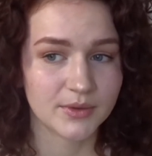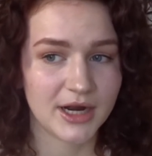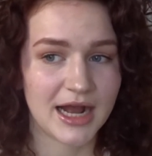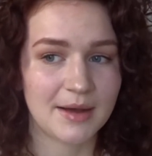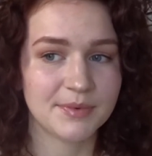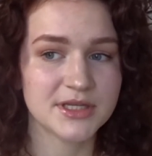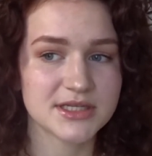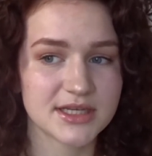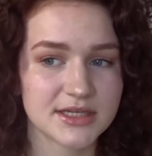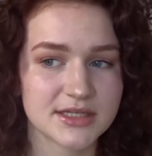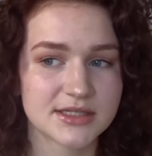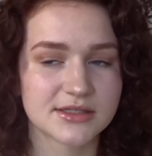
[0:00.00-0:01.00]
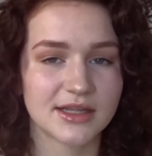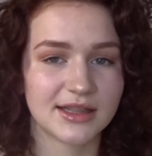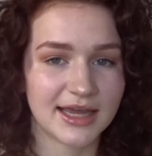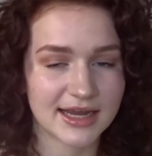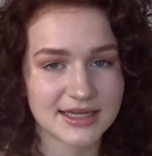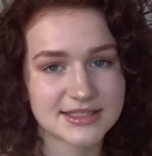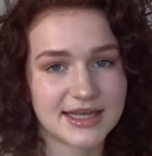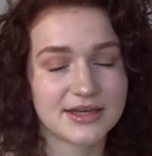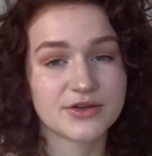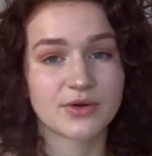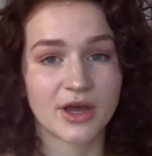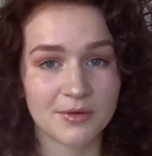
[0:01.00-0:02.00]
What happens is, like I
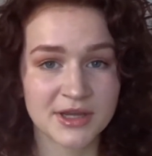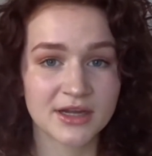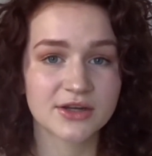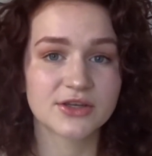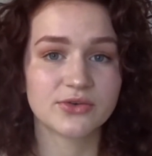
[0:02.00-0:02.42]
said, you come here,